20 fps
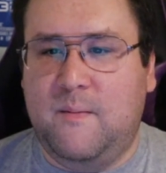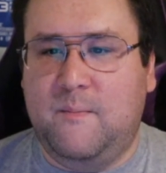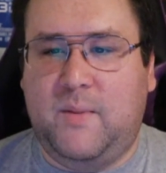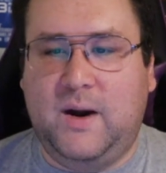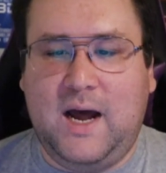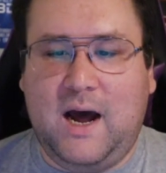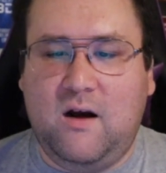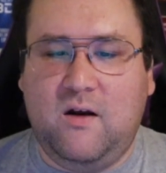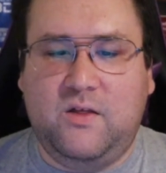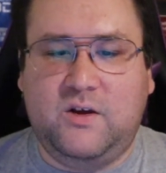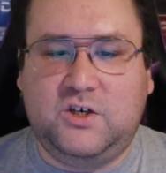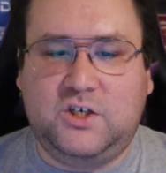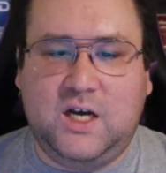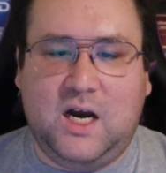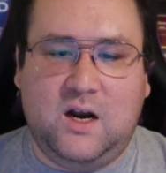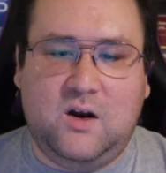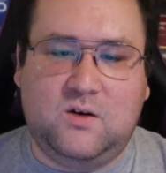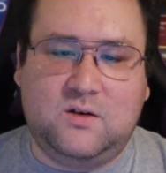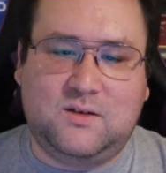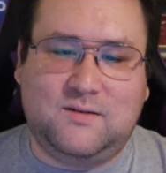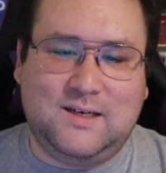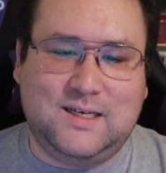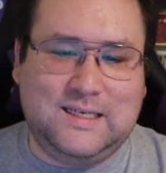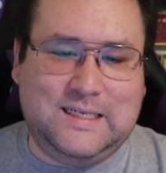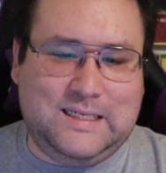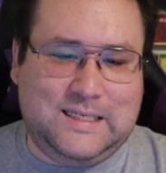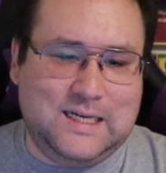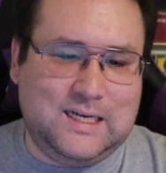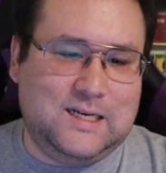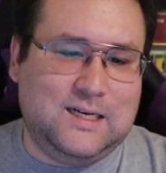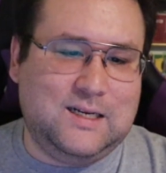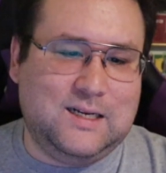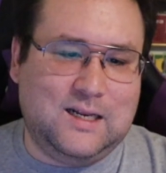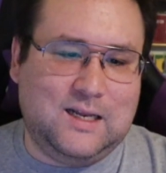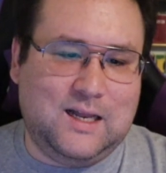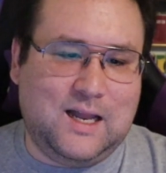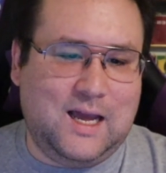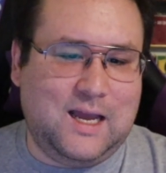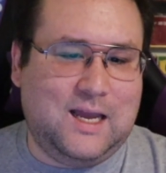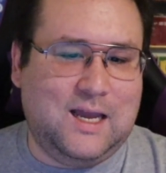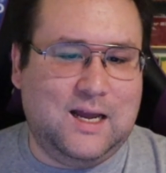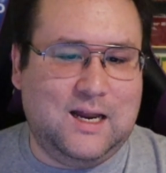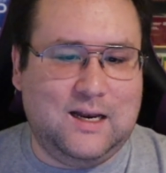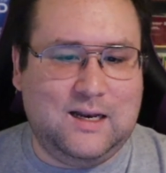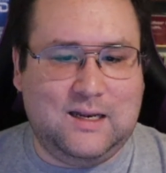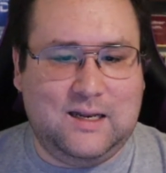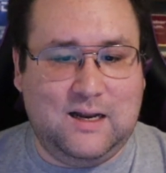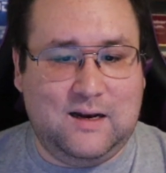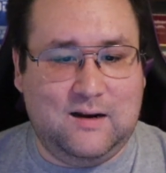But Out of the Shadows, didn't like it.